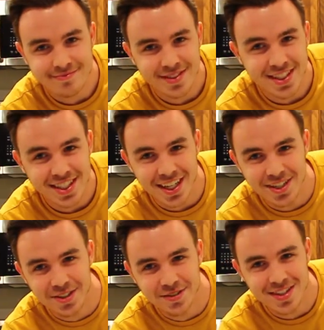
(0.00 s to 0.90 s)
Stay
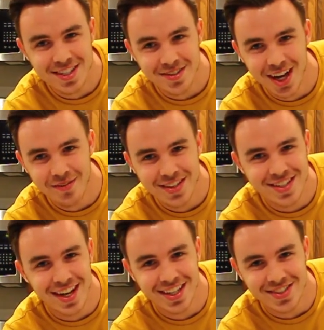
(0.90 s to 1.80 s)
tuned to see what happens
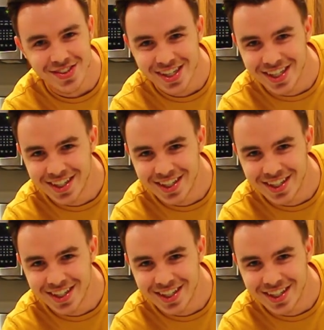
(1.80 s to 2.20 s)
next week.